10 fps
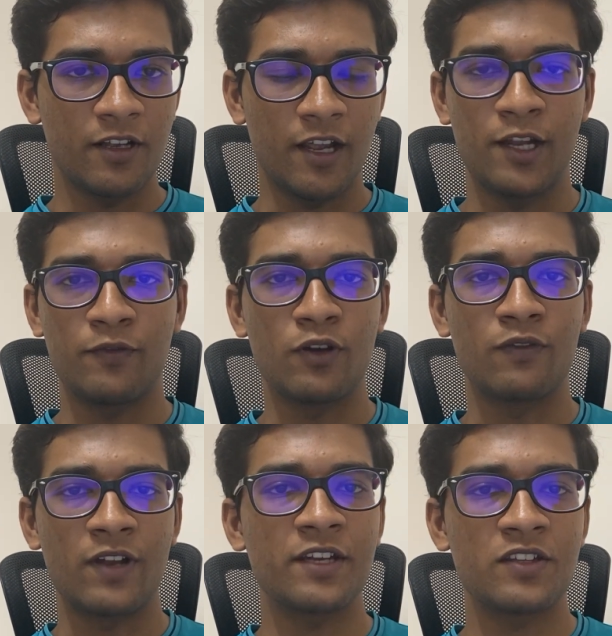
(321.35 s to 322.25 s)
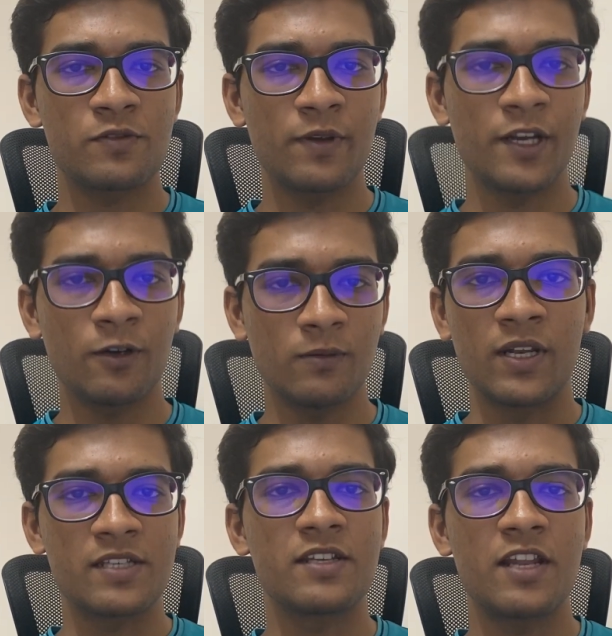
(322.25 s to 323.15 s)
And if you have liked this video,
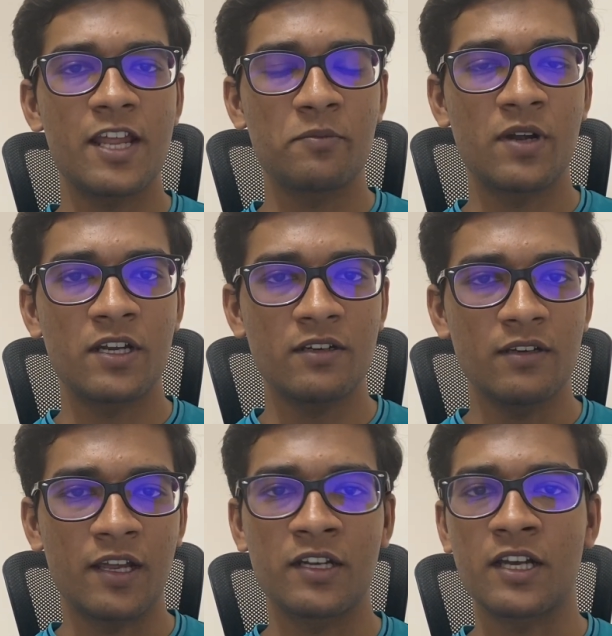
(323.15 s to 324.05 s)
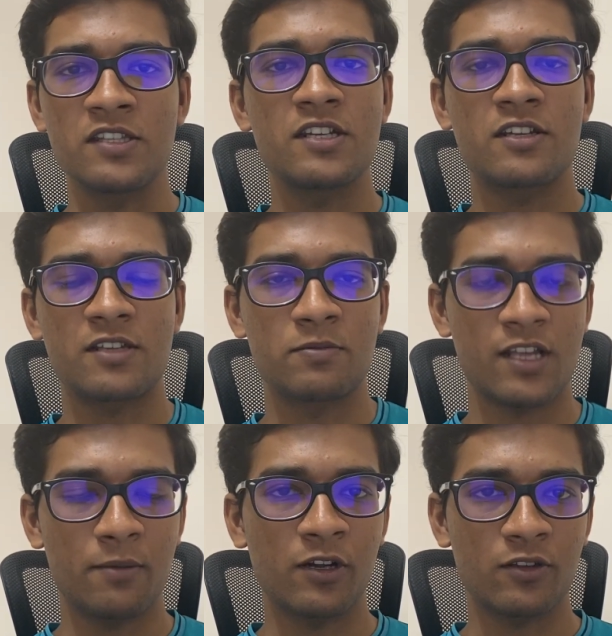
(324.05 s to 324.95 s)
please hit the like button and consider
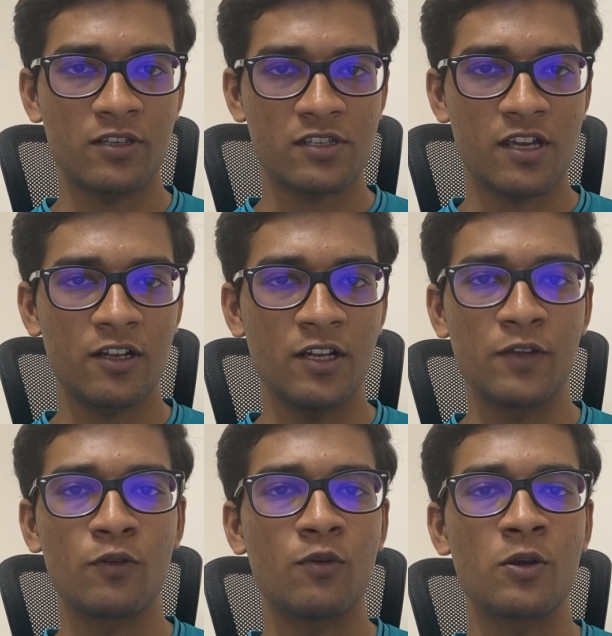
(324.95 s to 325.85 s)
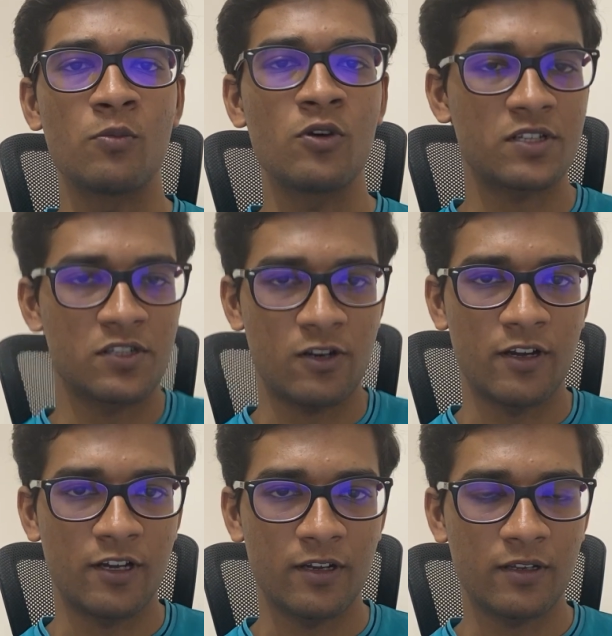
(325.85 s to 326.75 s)
subscribing to this channel if you want more such
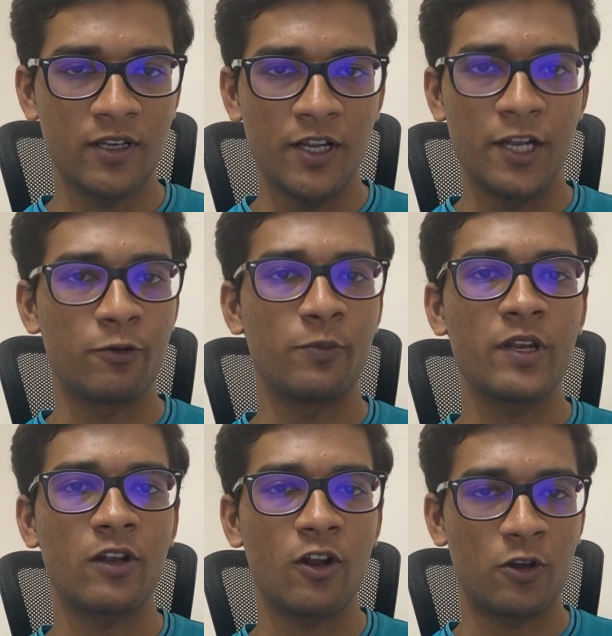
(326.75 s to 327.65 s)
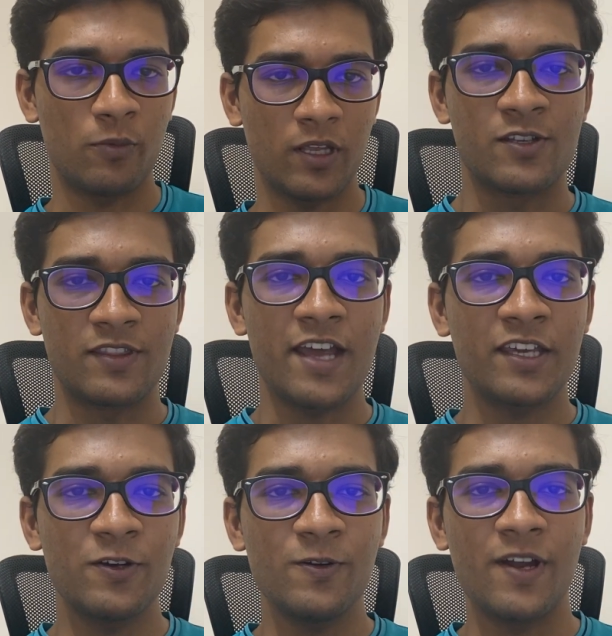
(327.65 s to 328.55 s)
content. It would mean a lot to me. So thank
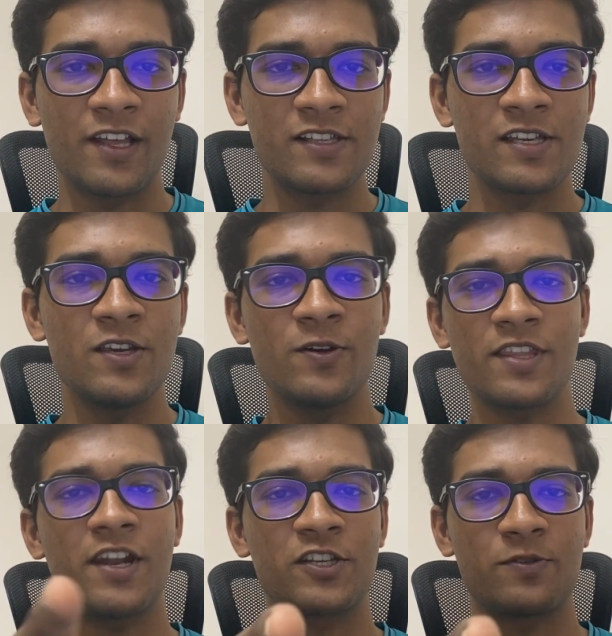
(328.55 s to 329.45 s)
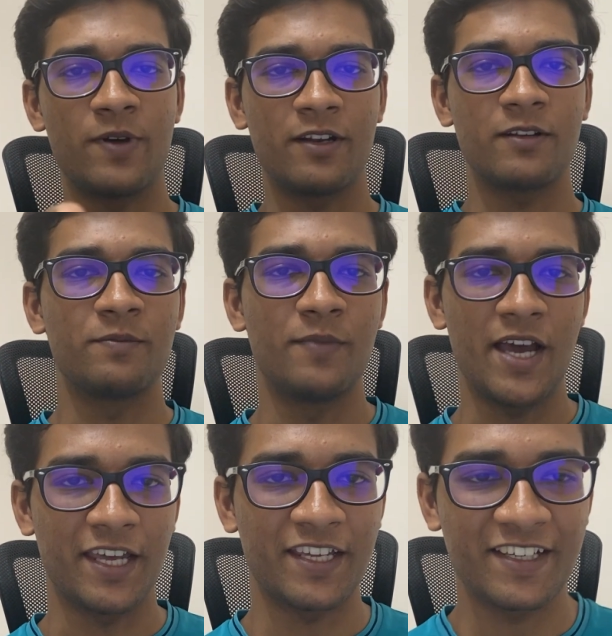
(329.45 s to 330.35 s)
you, and I'll see you in the next one. Bye.